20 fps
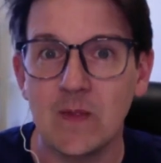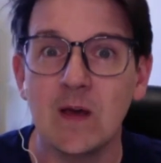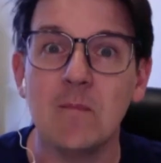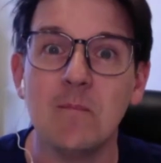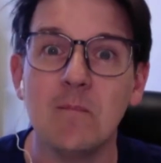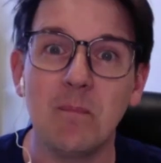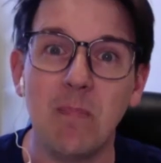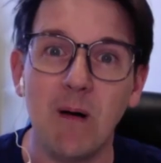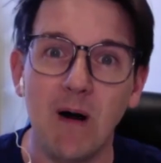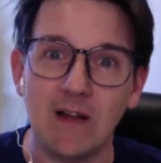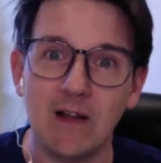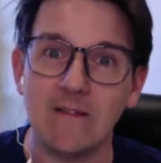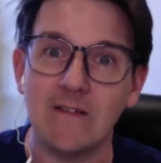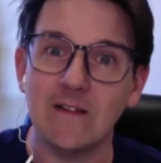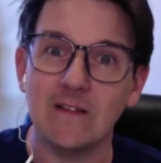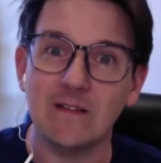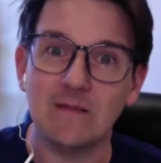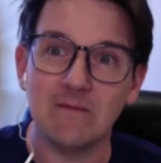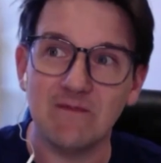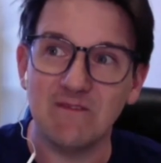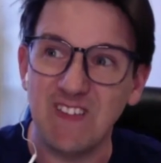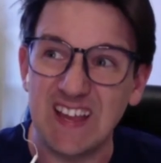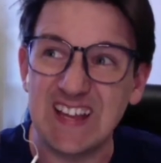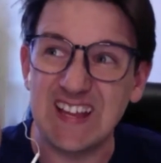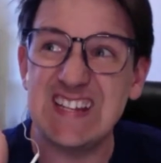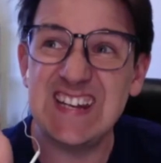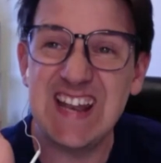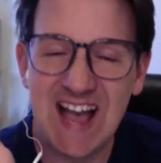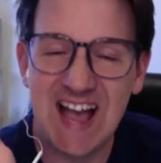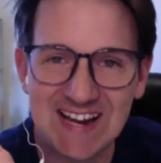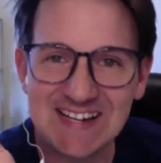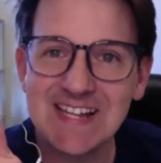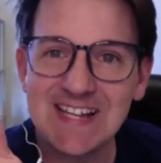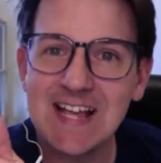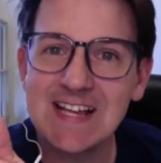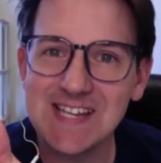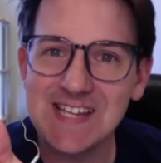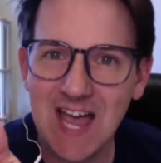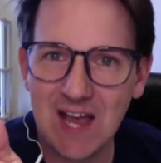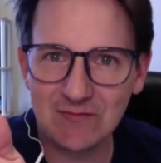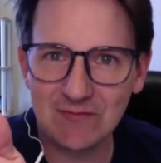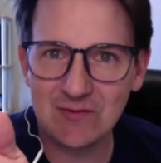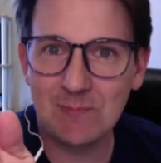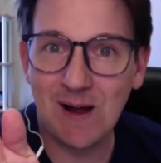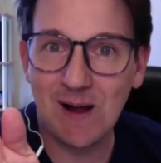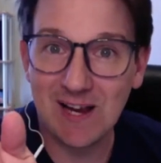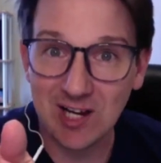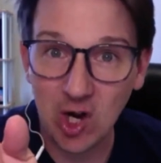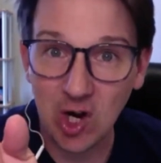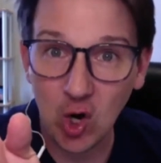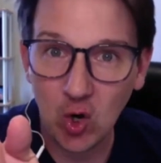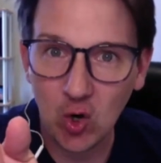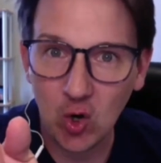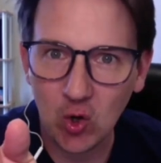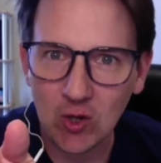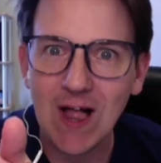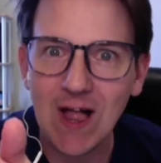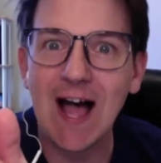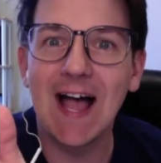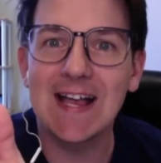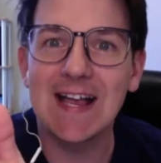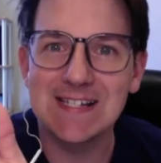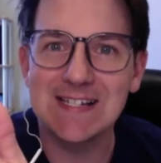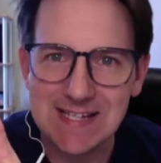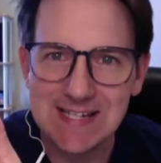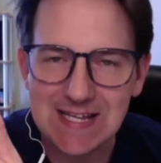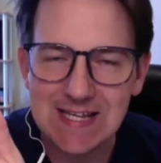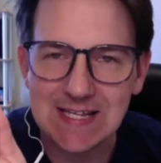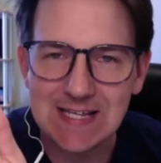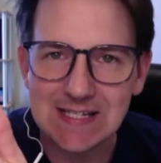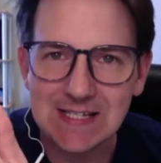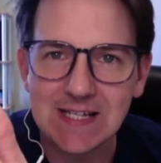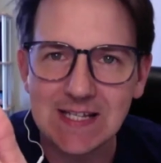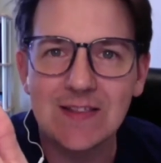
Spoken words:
But 9 days after my goal, I did.